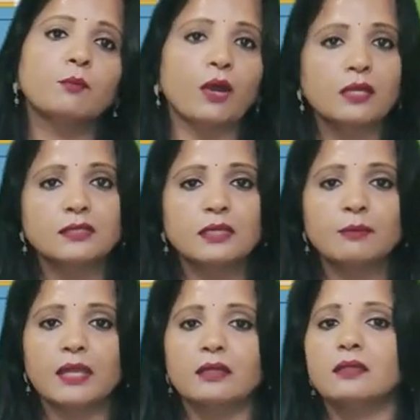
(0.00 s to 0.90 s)
policy
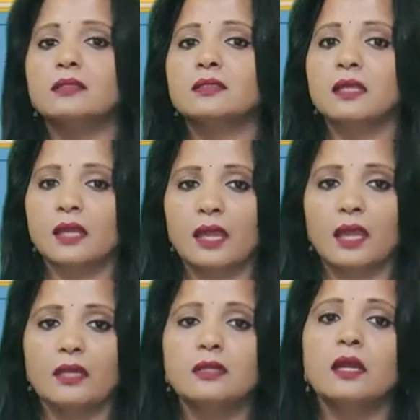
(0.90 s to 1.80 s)
makers
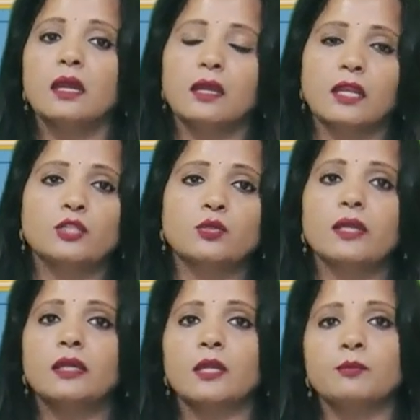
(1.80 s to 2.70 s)
and
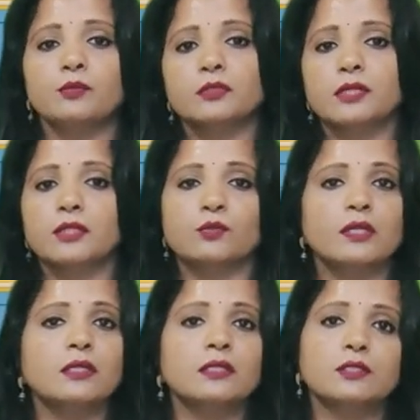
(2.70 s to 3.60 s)
graduate and
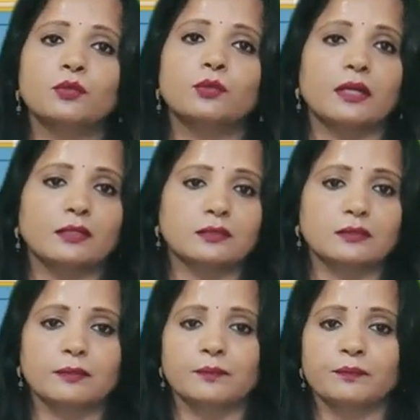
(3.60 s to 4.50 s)
postgraduate students.